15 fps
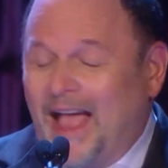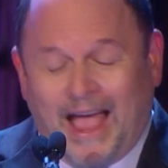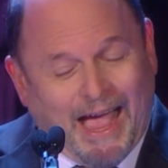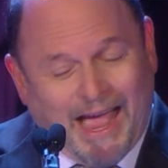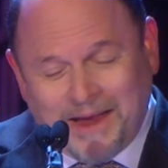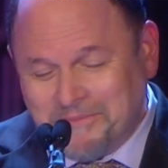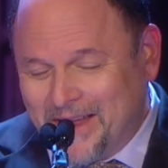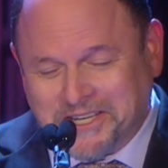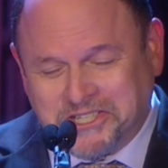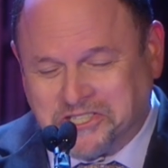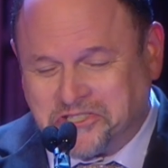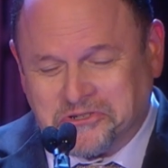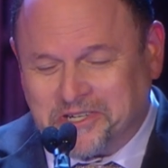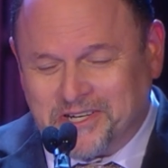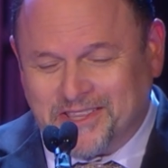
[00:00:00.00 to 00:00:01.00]
I'm not
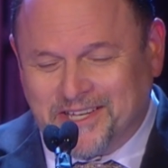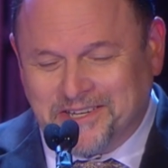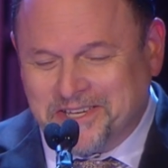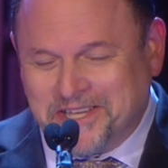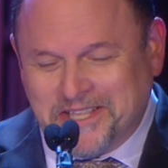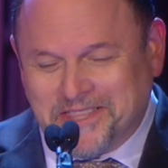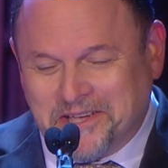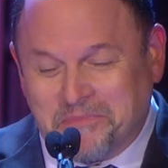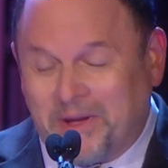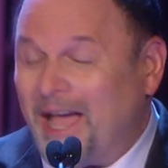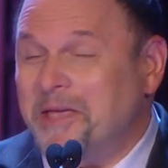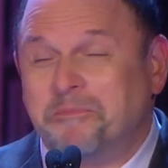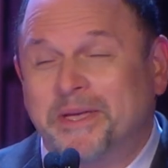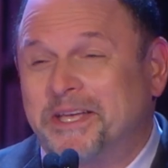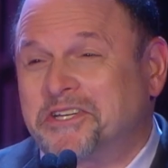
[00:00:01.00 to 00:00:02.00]
sure that my
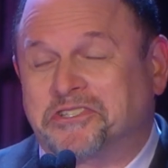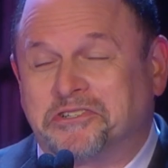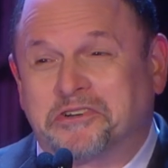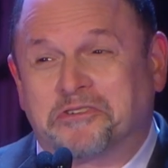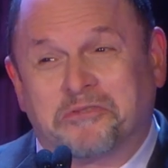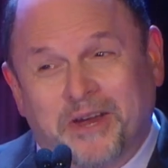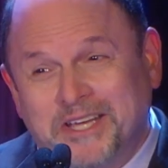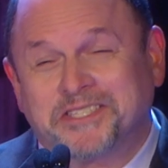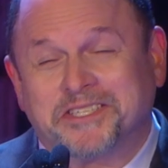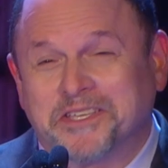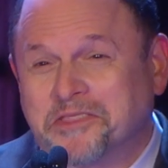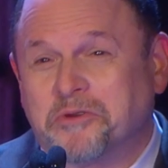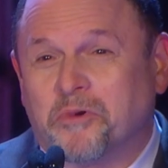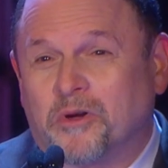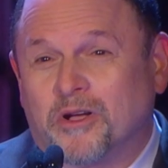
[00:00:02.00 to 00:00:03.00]
picture gracing
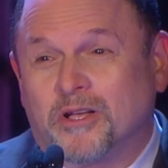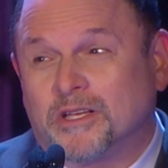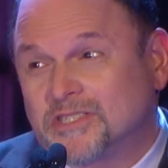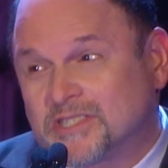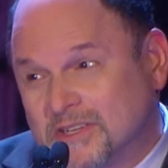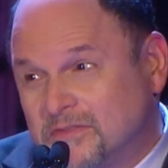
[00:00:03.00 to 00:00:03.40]
the walls of the